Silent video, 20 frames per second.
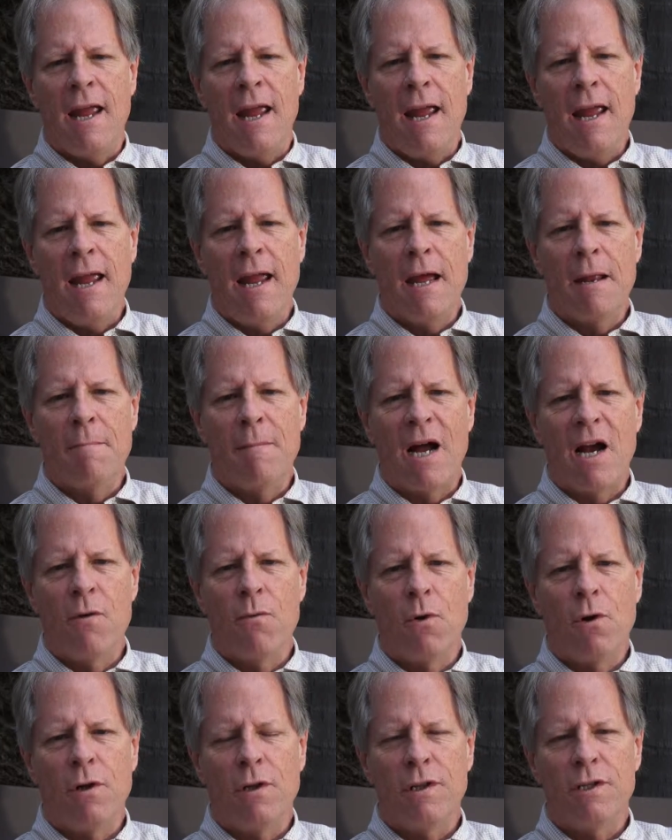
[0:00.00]
and my
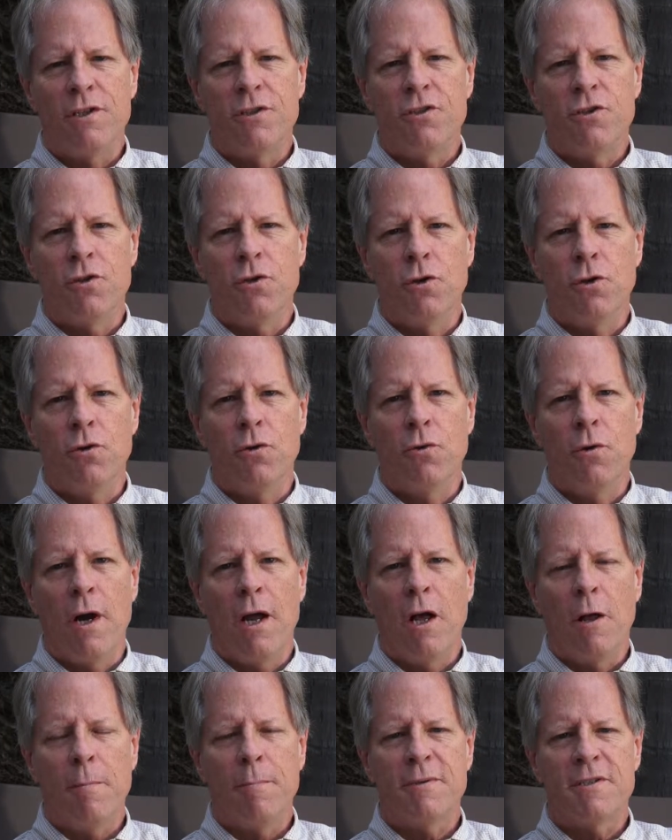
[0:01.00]
role is to
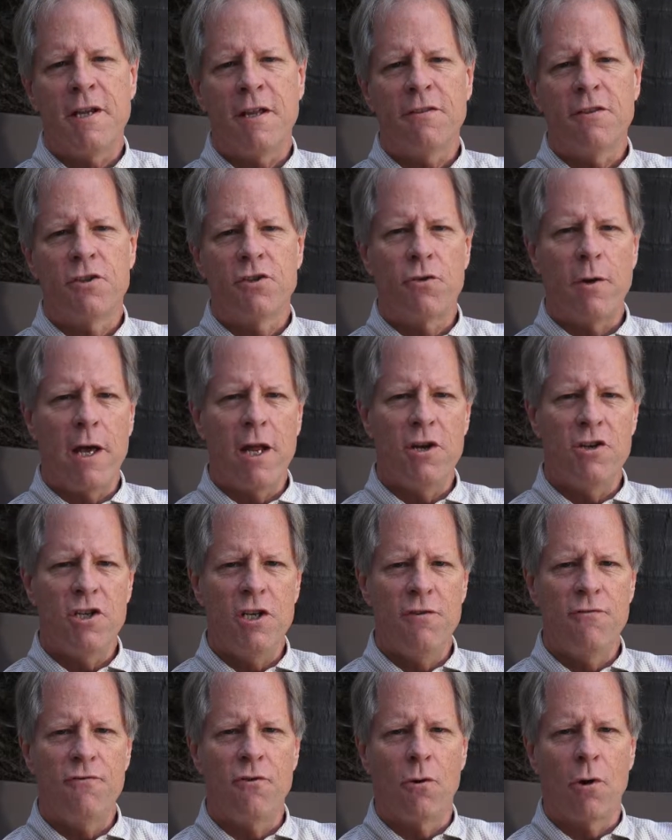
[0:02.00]
help set the
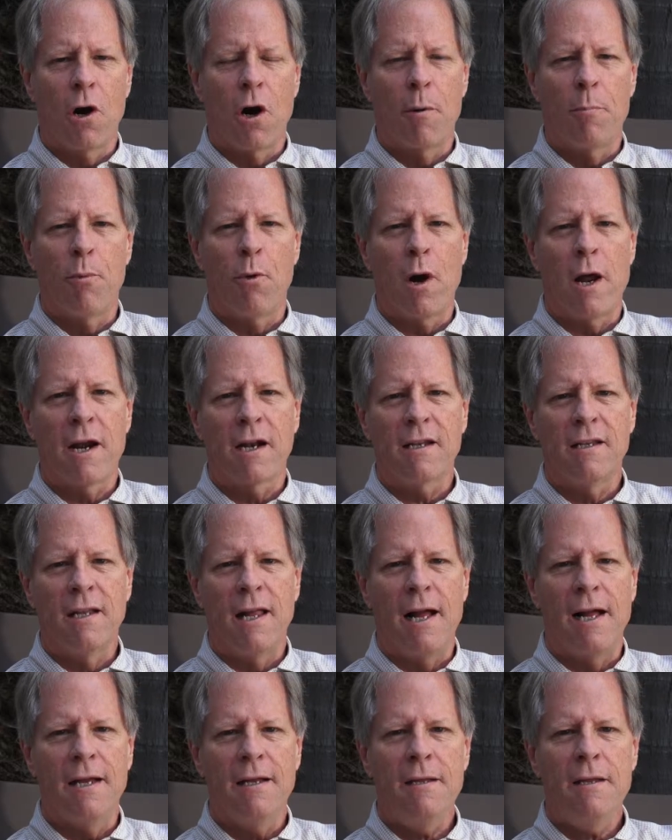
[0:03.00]
strategy for our product
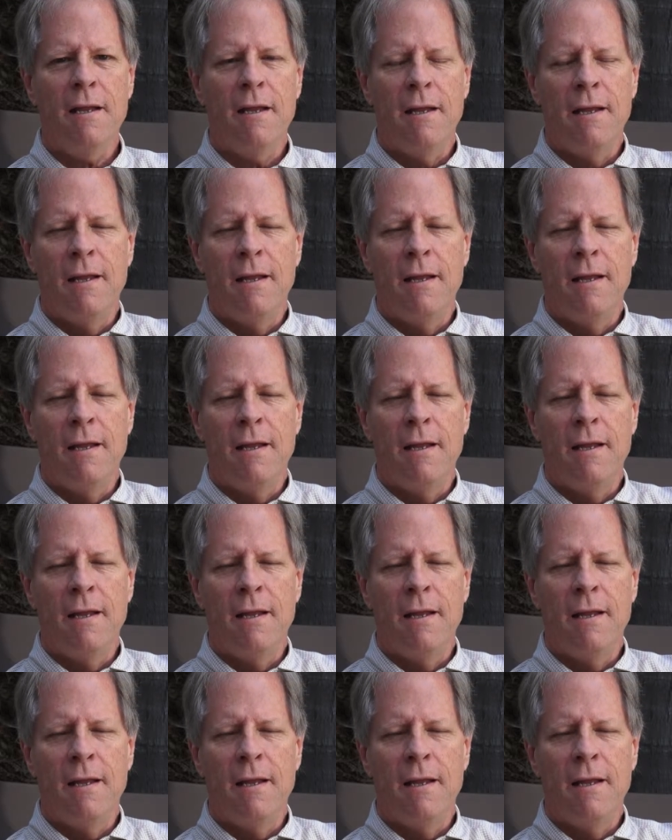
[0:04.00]
line.